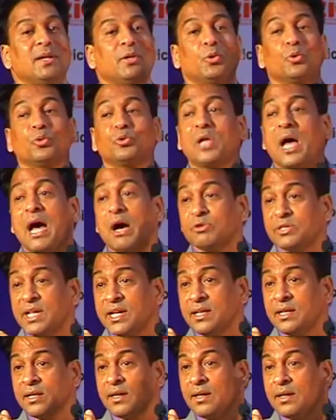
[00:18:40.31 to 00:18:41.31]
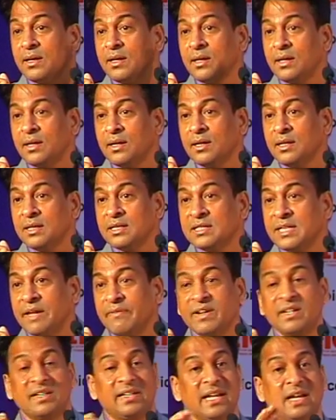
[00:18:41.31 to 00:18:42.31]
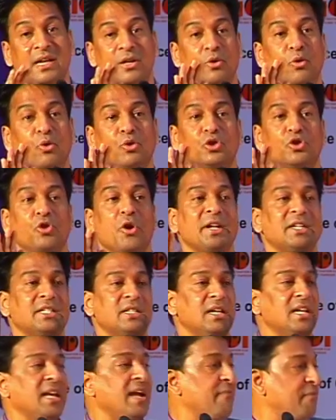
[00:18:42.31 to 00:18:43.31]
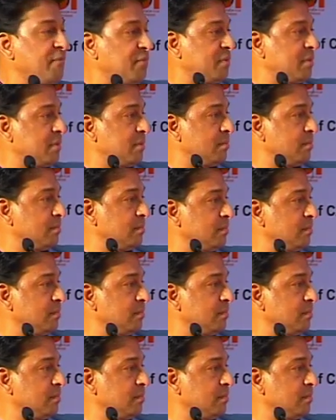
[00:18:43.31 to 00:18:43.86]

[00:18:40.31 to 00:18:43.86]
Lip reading: 2017. No choice left.